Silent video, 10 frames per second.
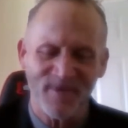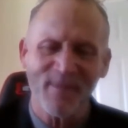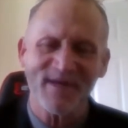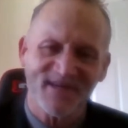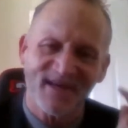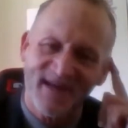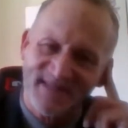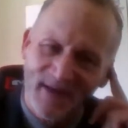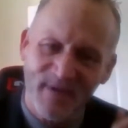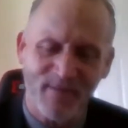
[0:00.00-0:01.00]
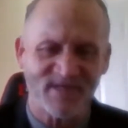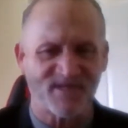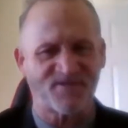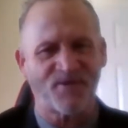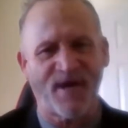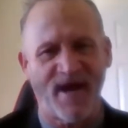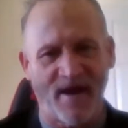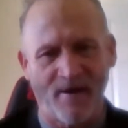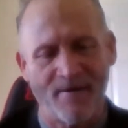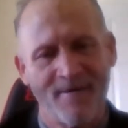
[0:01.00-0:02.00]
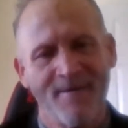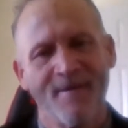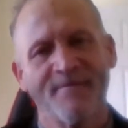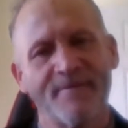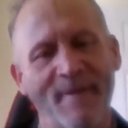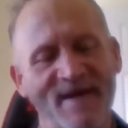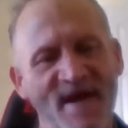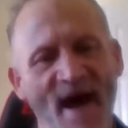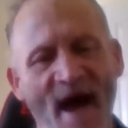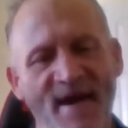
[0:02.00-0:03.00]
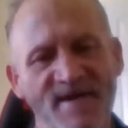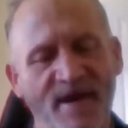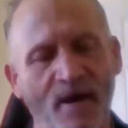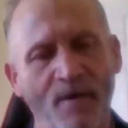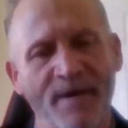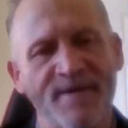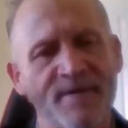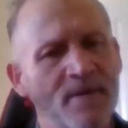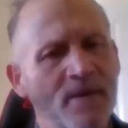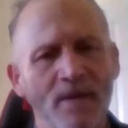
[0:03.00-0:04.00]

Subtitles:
Like I said, me and my sister care for my dad, and,